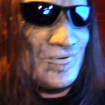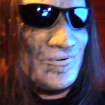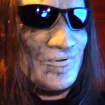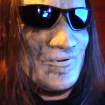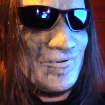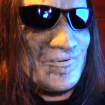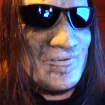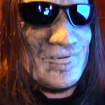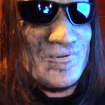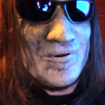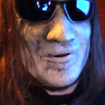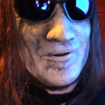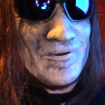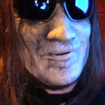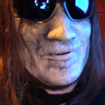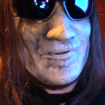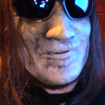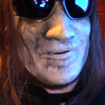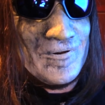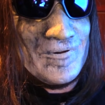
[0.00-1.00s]
this
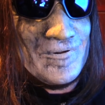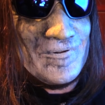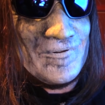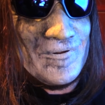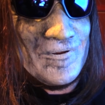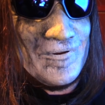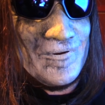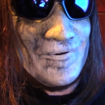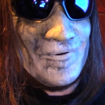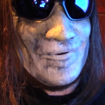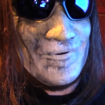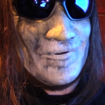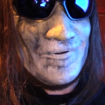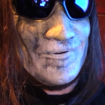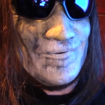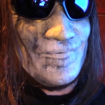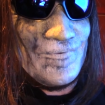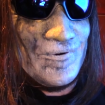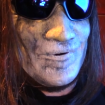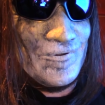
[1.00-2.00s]
tiny, tiny town.
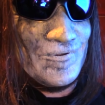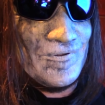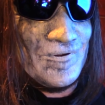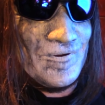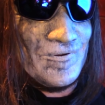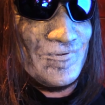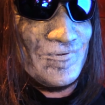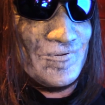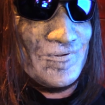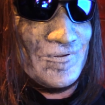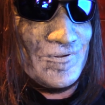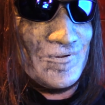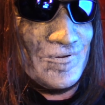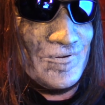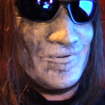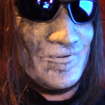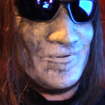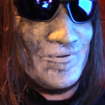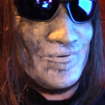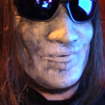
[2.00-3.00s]
I pulled off to
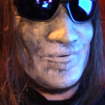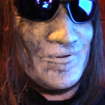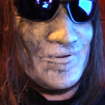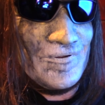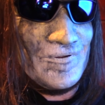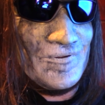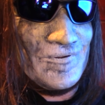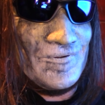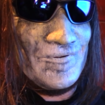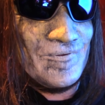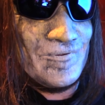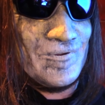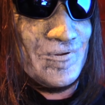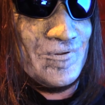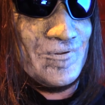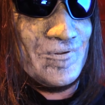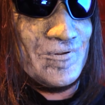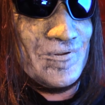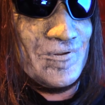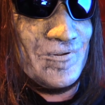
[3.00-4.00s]
get something to eat
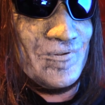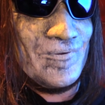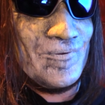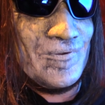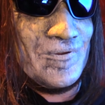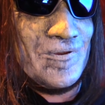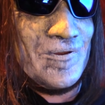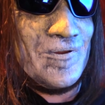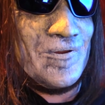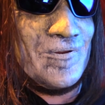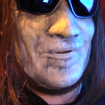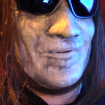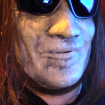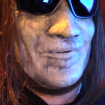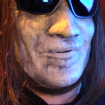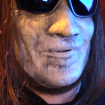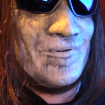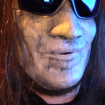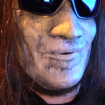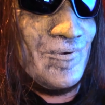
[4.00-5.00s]
and to get some
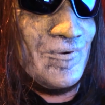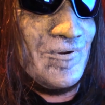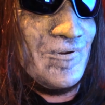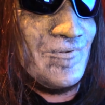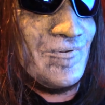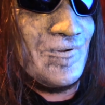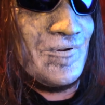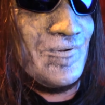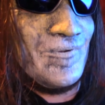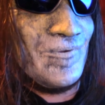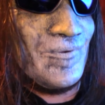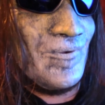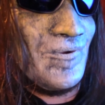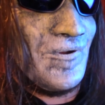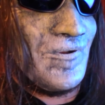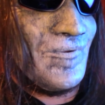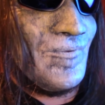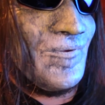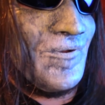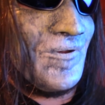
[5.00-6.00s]
gas. whenever I was
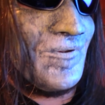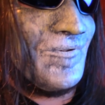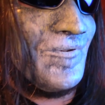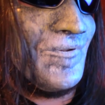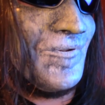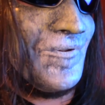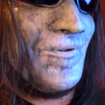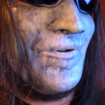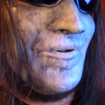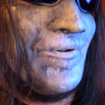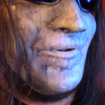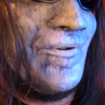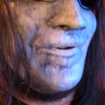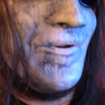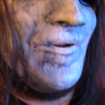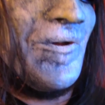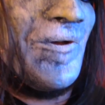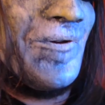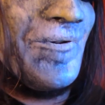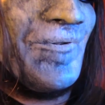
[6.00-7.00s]
walking back to the
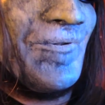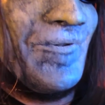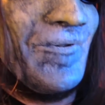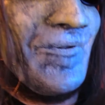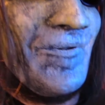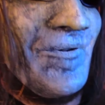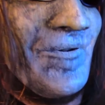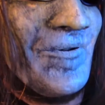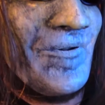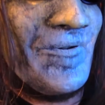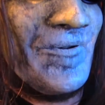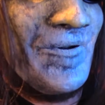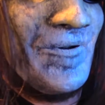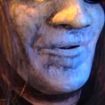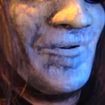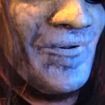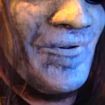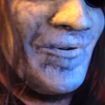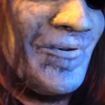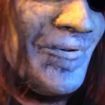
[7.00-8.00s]
car, I actually looked
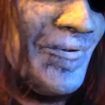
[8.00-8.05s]
to the